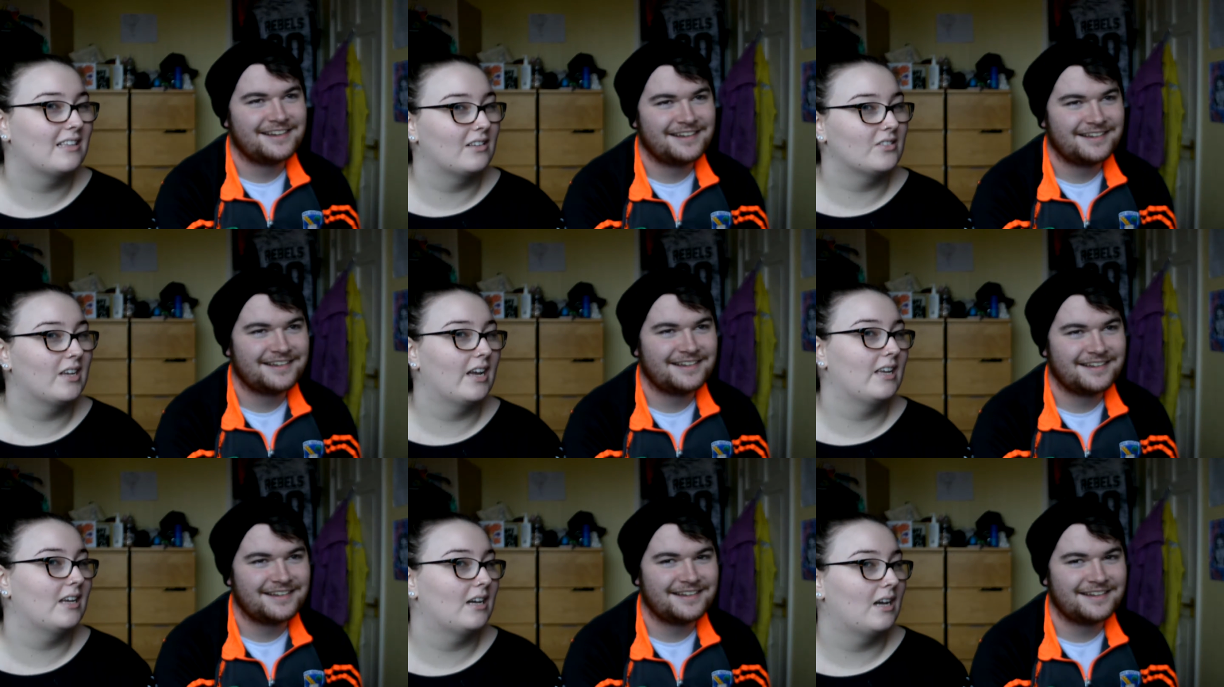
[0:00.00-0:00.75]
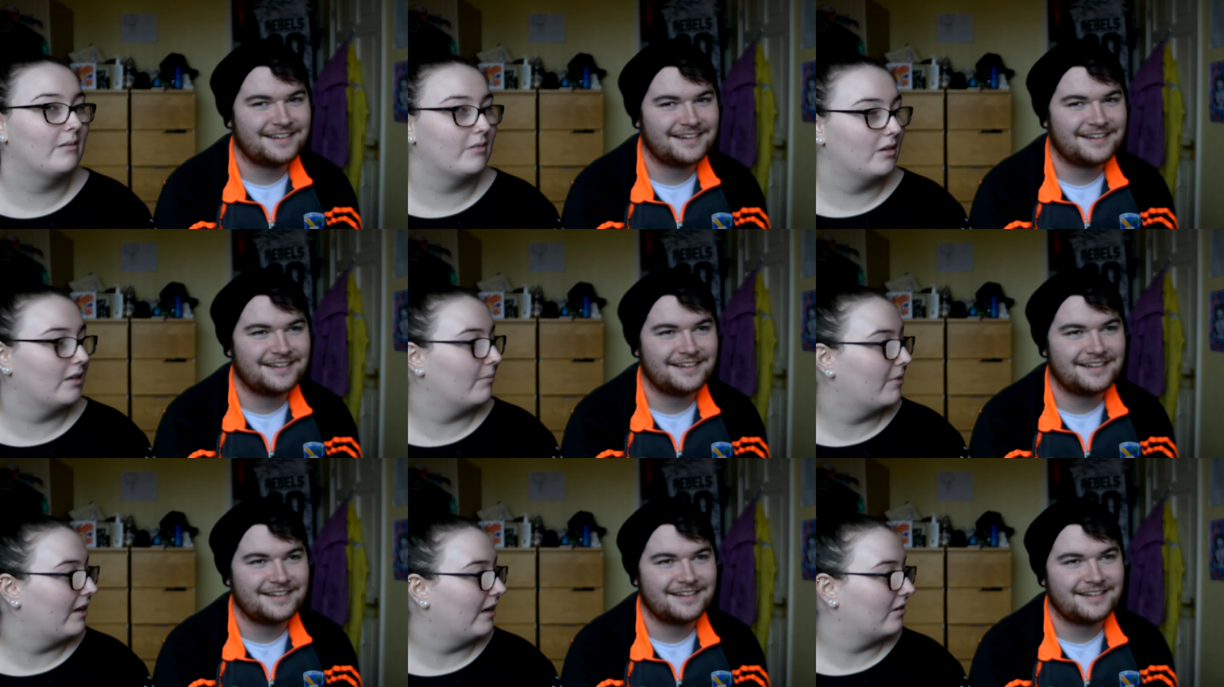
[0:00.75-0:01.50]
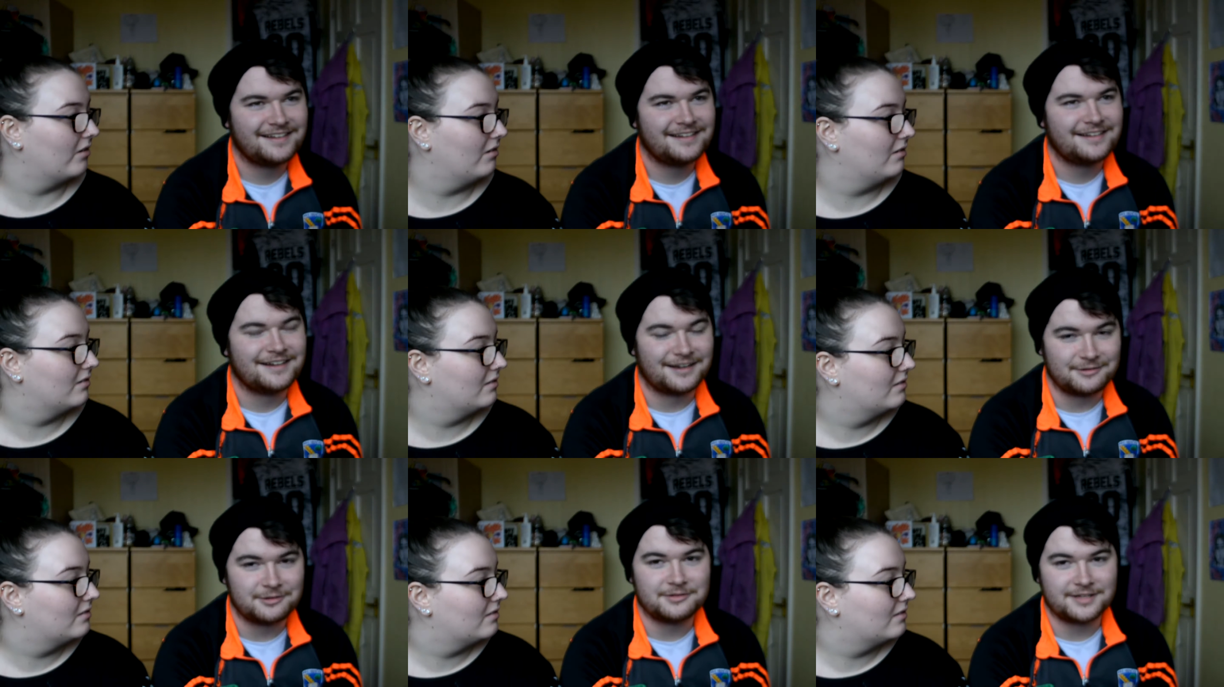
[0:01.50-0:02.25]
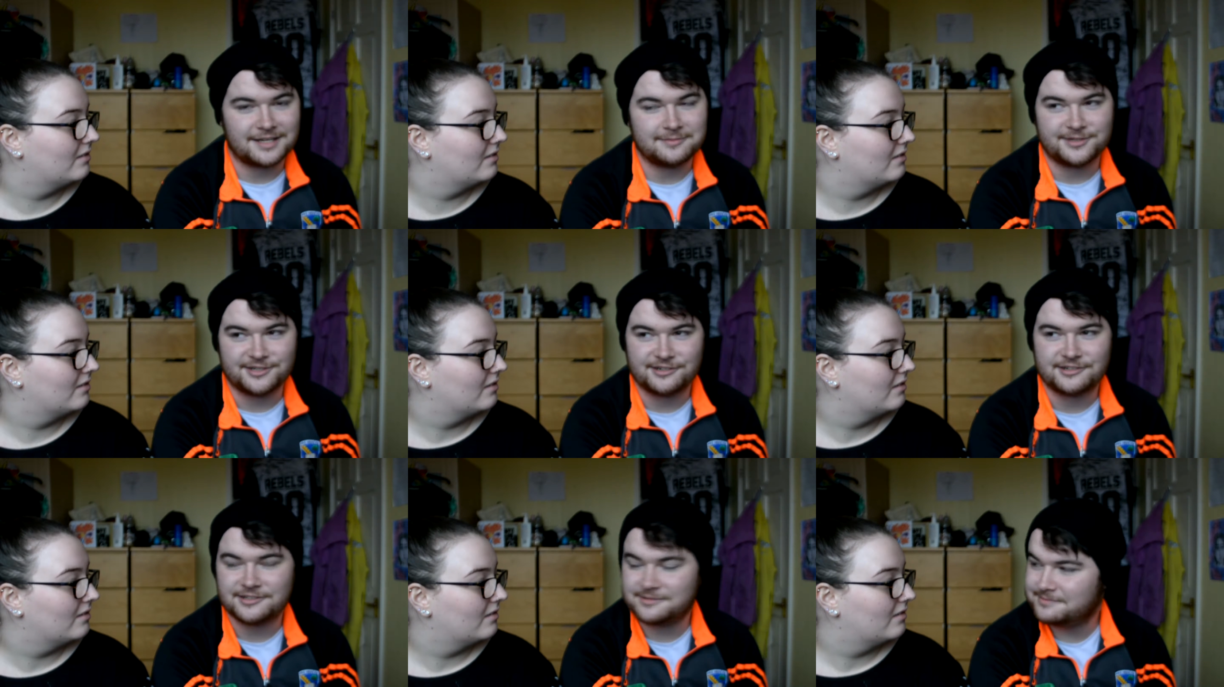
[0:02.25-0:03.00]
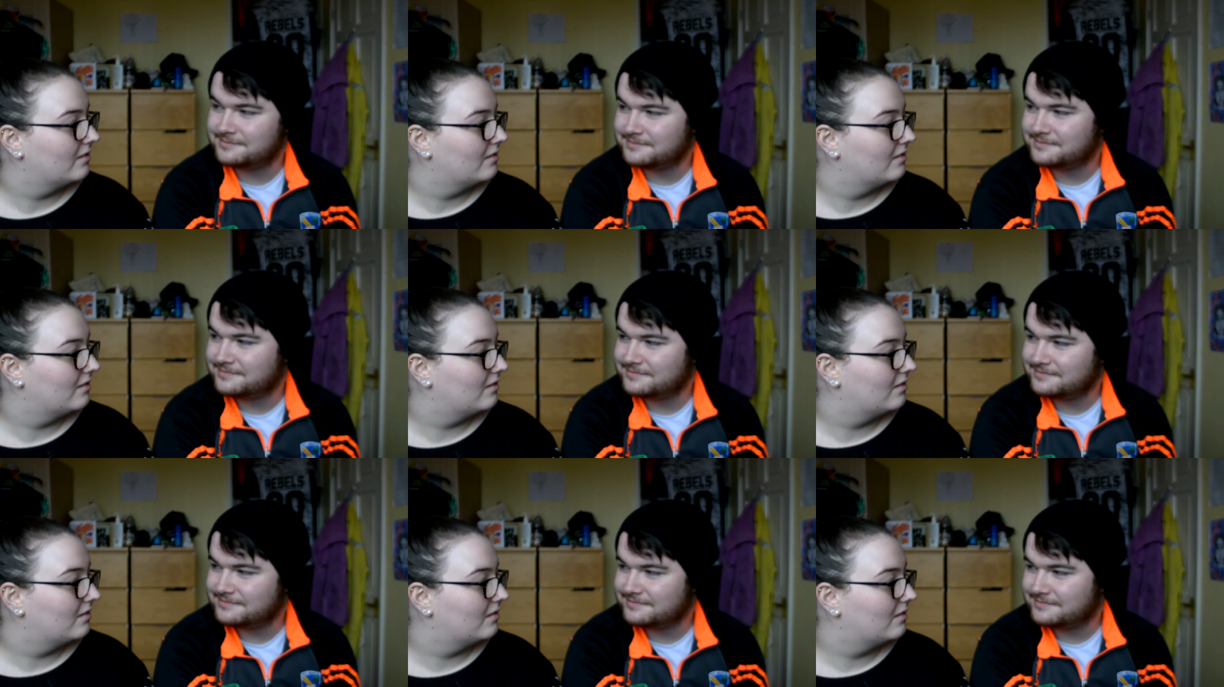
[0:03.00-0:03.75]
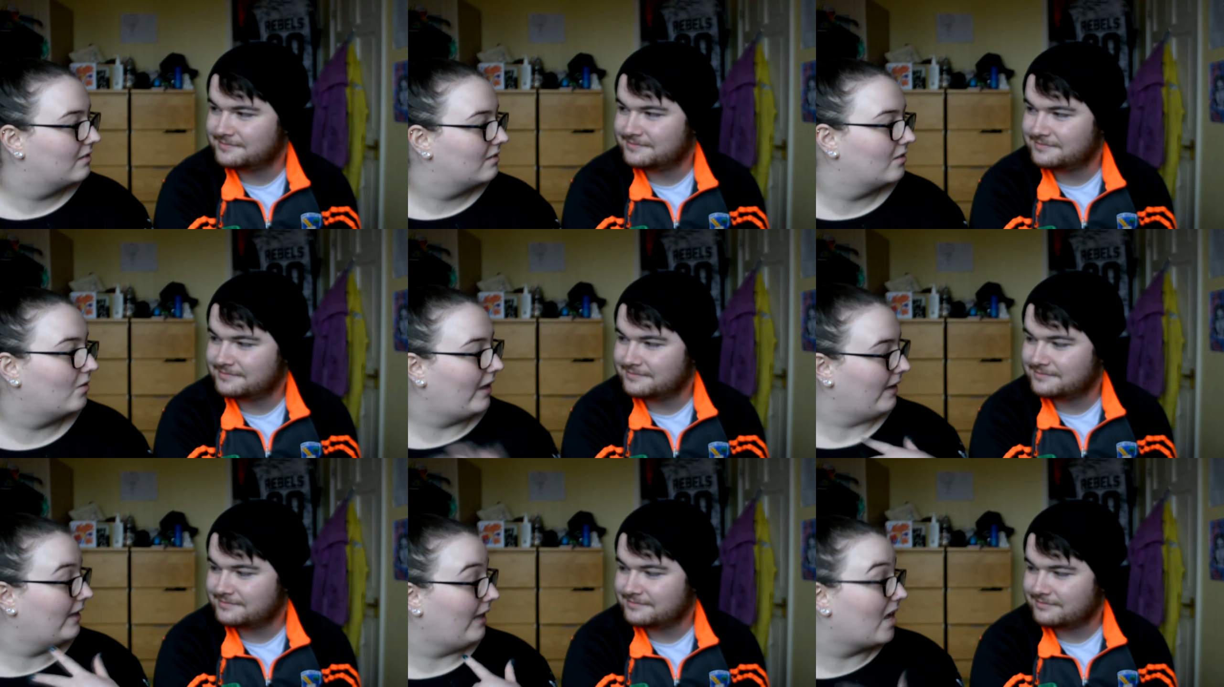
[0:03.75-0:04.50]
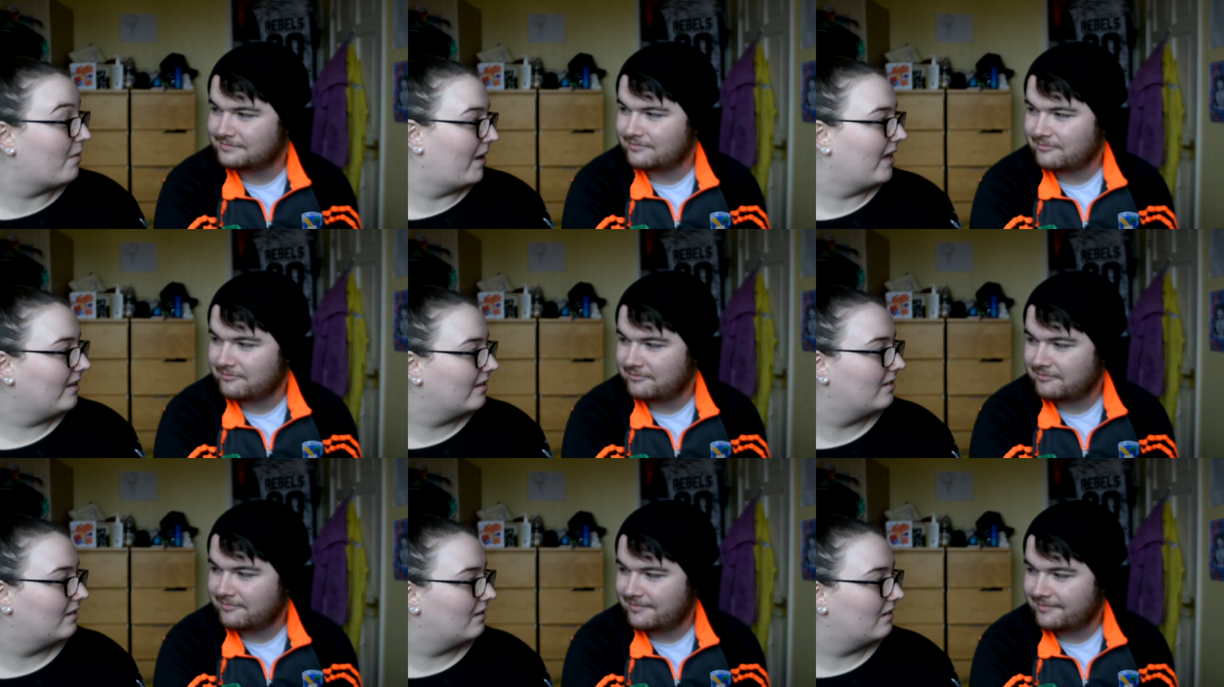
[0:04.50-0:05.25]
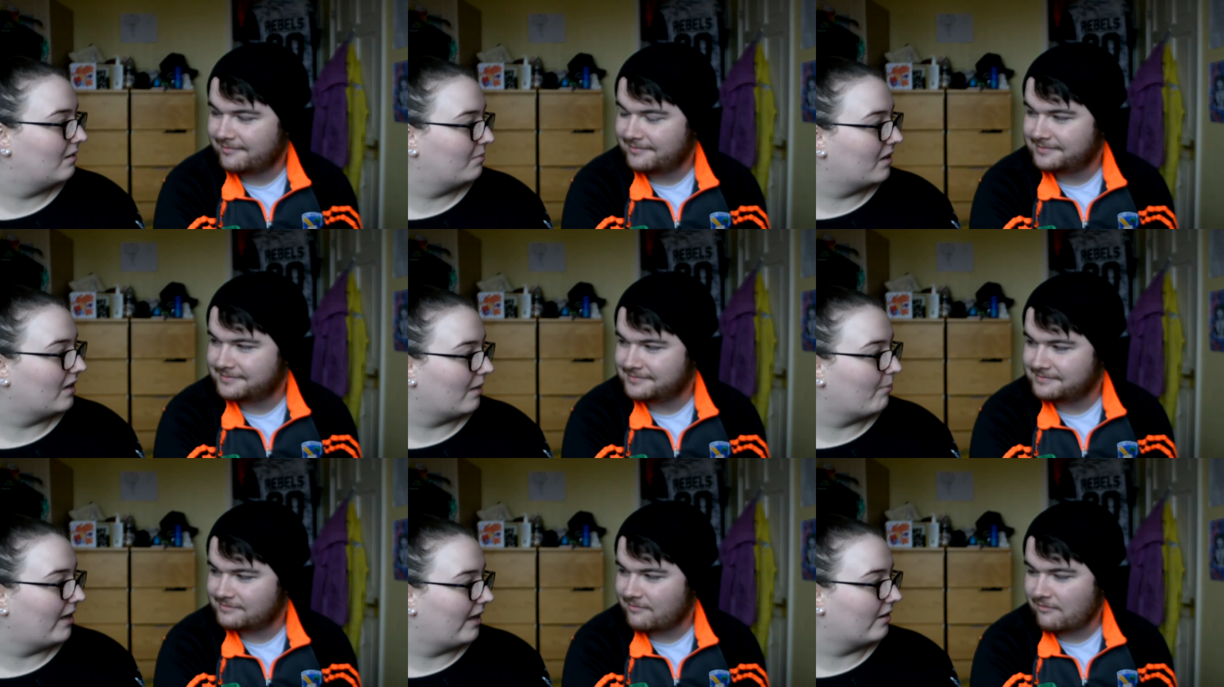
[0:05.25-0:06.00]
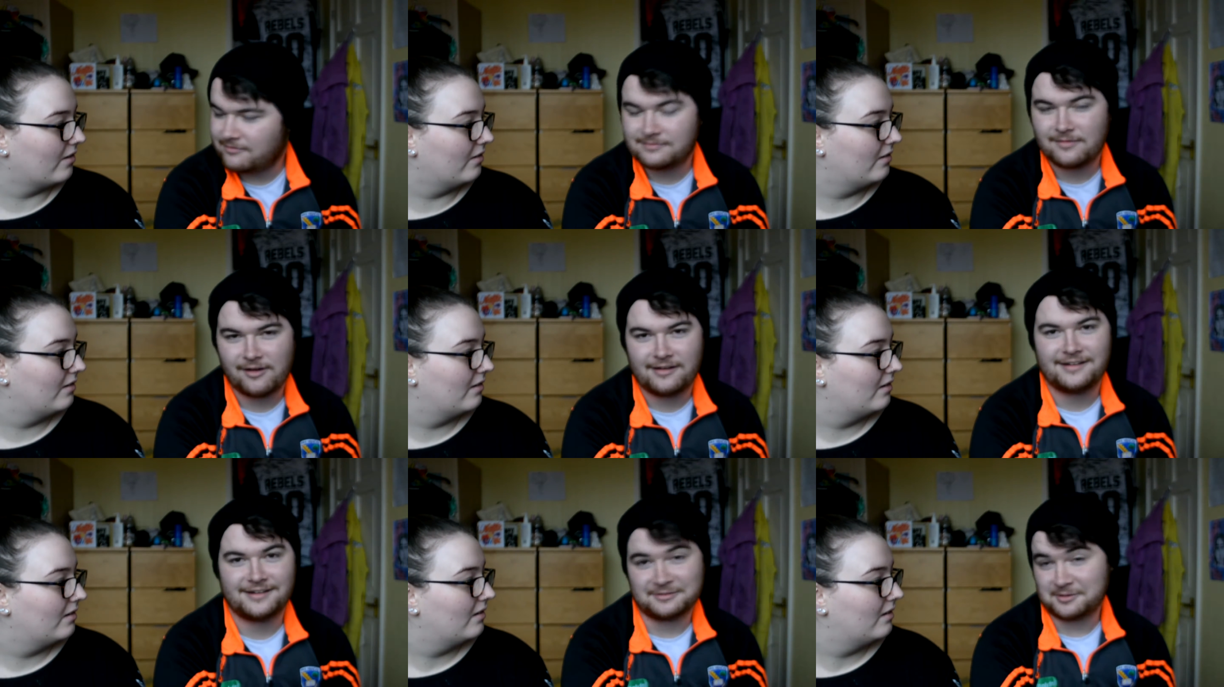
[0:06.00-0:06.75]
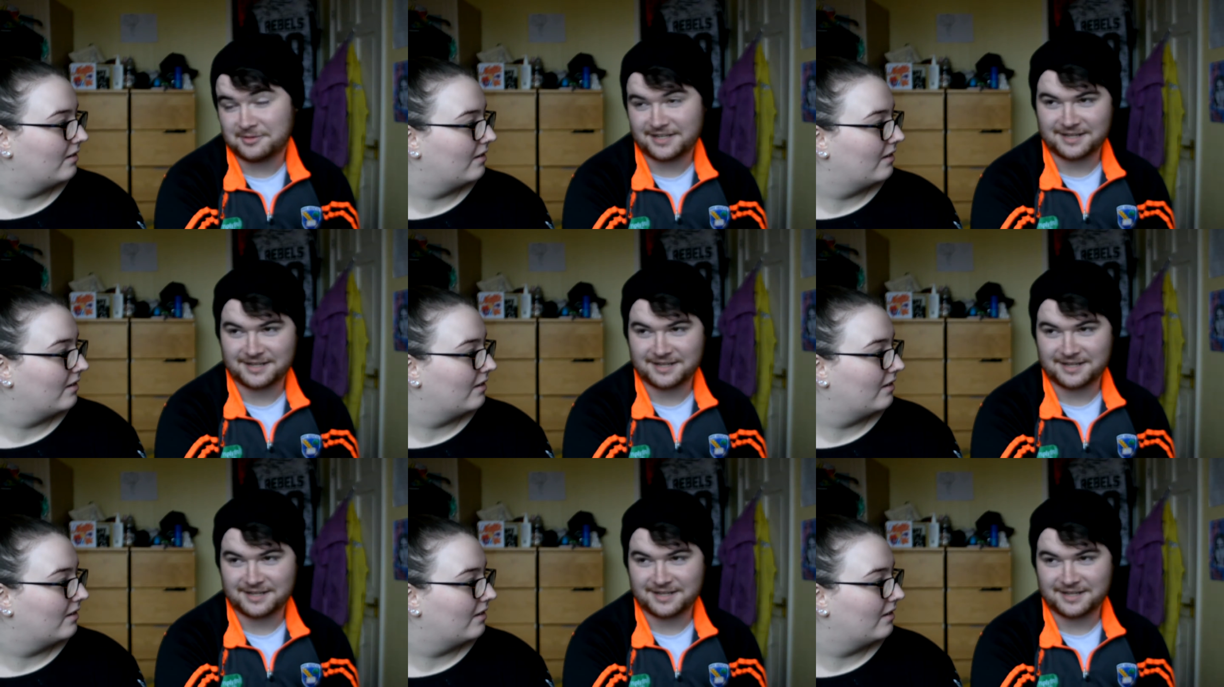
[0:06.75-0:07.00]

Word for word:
Speaker 1: now say, I'm gonna get my hair cut.
Speaker 2: I'm going to get my hair cut.
Speaker 1: No, like, like me. I'm gonna get my hair cut.
Speaker 2: I'm going to